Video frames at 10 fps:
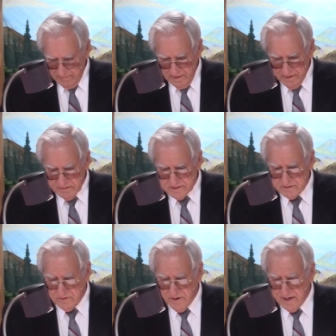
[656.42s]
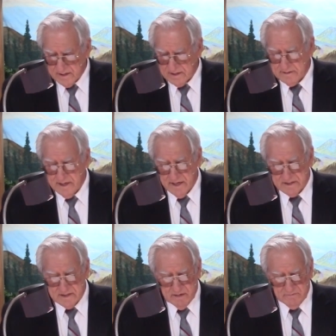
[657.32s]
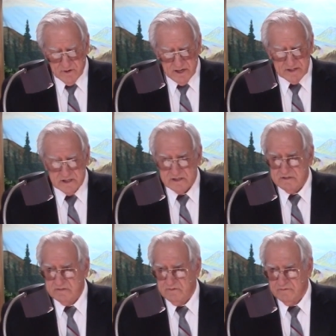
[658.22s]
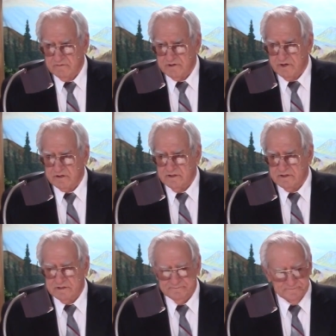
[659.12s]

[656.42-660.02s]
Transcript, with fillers: There's a trend in some religious circles